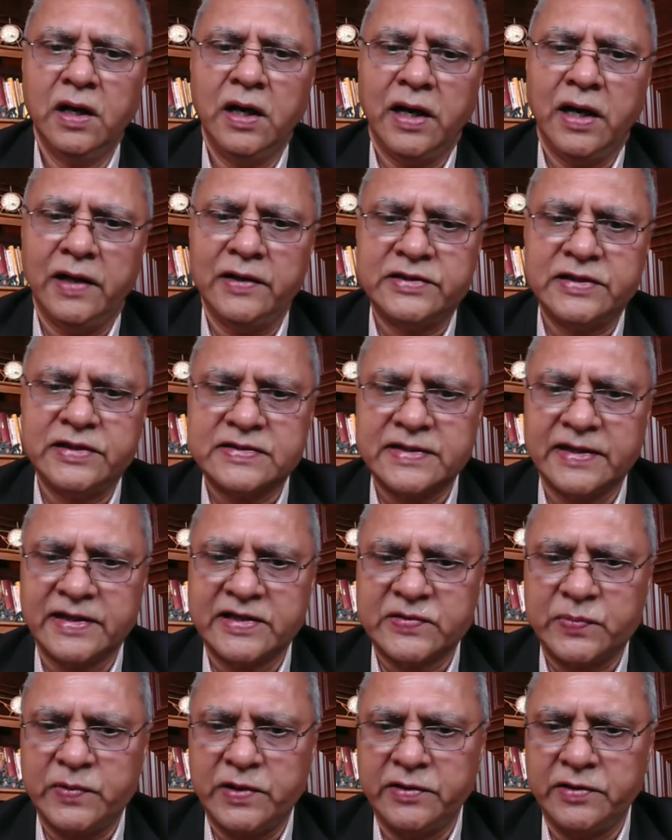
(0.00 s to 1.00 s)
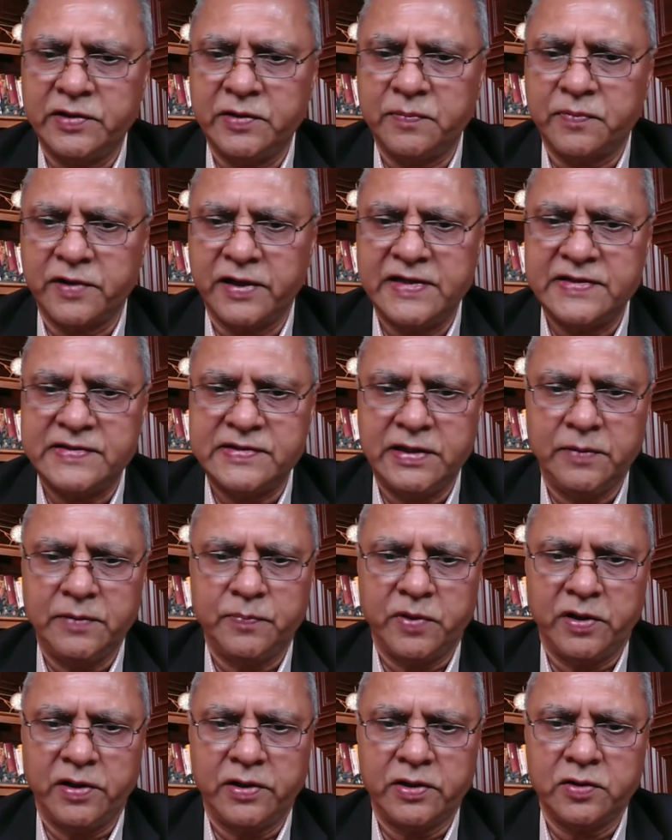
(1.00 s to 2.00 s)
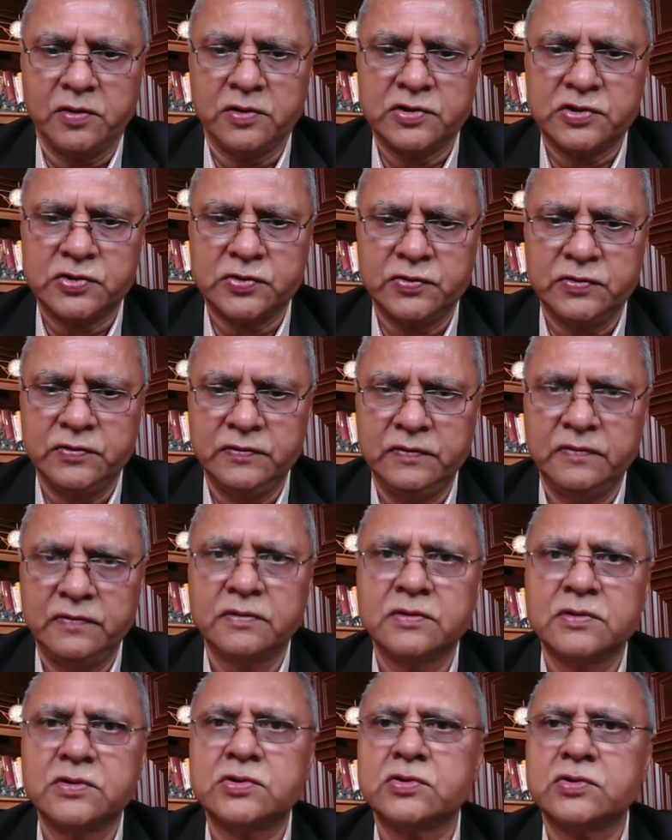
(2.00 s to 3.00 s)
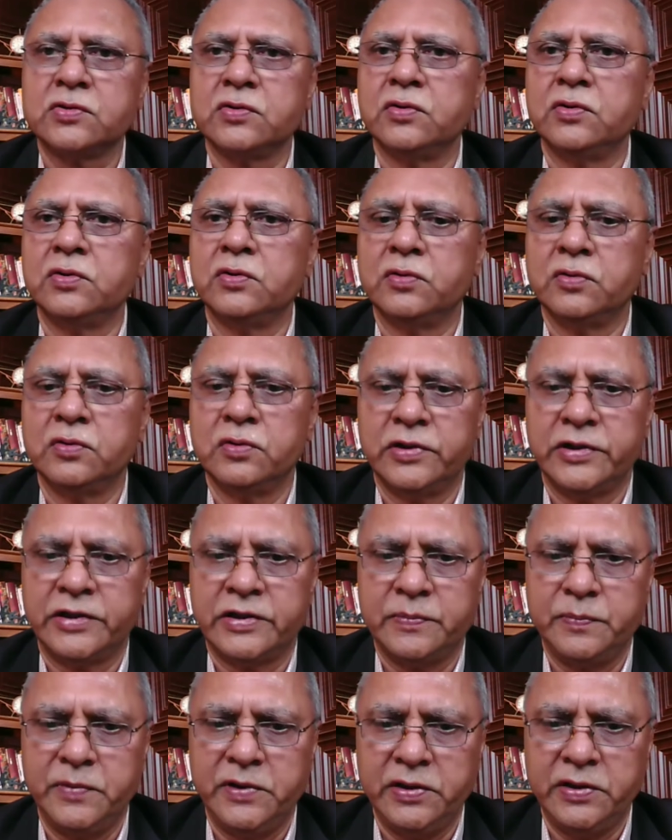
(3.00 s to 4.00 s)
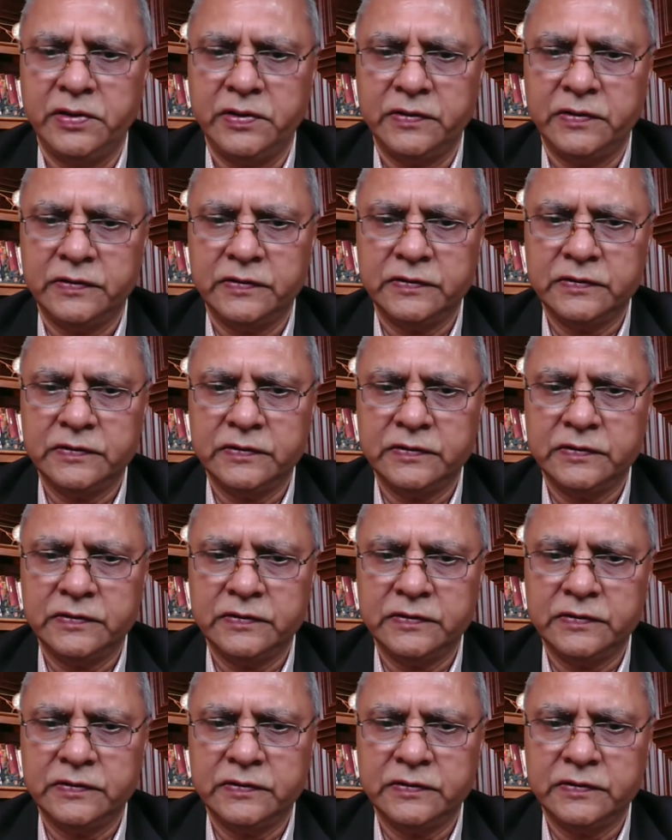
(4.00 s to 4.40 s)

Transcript: I'll just explain the pricing part also. So let me.